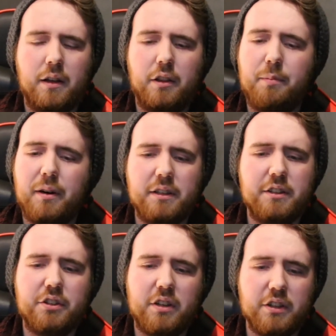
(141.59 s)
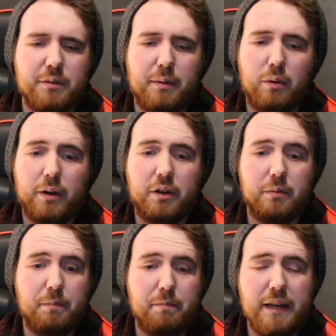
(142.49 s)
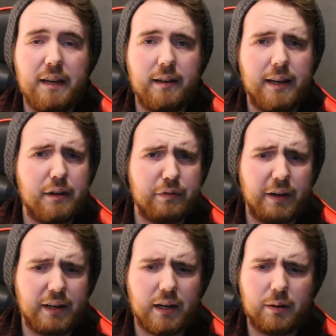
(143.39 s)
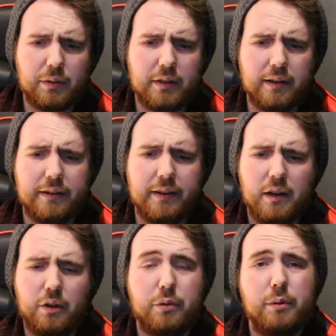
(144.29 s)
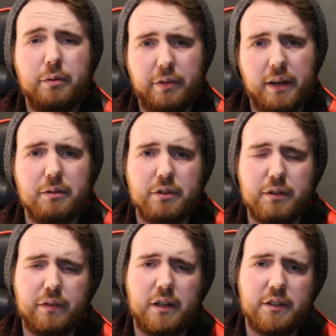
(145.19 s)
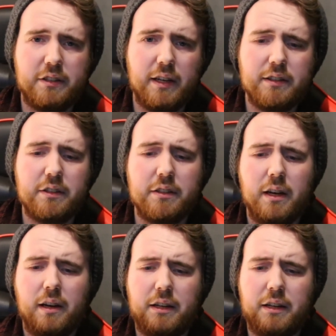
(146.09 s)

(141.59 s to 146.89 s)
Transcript: The party discussed about what it could be, later finding out that through Thyris' divine sense,